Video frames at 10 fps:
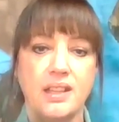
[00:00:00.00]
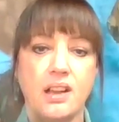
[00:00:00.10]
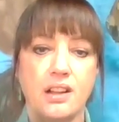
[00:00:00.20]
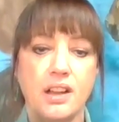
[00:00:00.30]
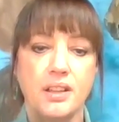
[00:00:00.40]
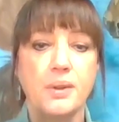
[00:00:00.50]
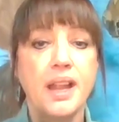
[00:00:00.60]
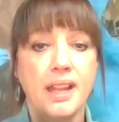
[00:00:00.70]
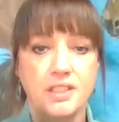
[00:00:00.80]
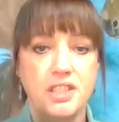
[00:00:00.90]
are on a
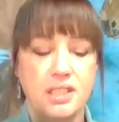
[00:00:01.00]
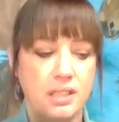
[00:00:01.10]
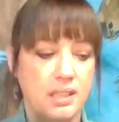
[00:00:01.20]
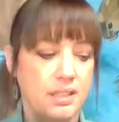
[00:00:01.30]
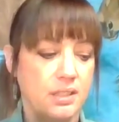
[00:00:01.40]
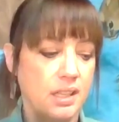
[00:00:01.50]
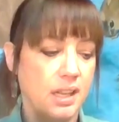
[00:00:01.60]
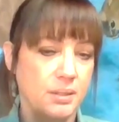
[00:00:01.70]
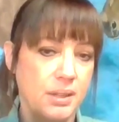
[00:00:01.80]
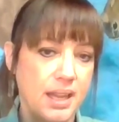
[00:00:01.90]
ranch uh, here in
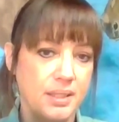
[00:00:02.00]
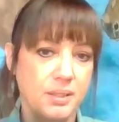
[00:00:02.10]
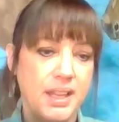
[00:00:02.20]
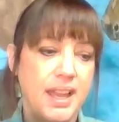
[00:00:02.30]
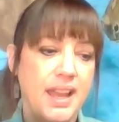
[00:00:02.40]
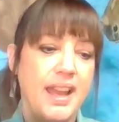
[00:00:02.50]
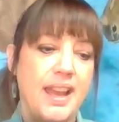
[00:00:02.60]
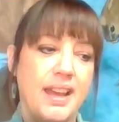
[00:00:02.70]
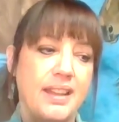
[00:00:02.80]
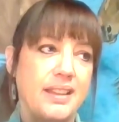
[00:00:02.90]
Colorado.
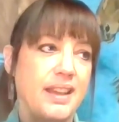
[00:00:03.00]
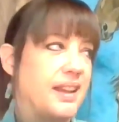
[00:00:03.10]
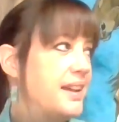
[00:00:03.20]
And,